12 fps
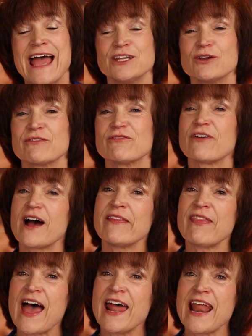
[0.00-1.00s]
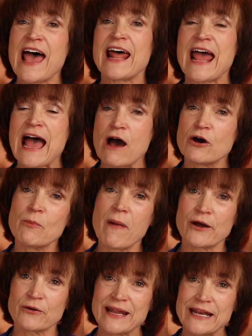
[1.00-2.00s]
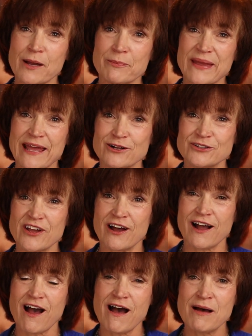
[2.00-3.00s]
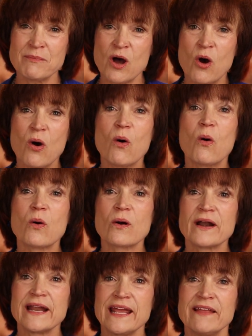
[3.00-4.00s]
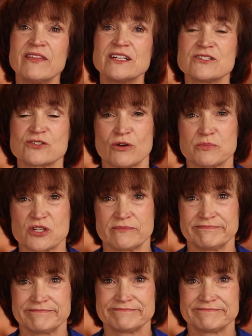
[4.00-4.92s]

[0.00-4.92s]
And you can find that at howtomoderateapanel.com or in the description.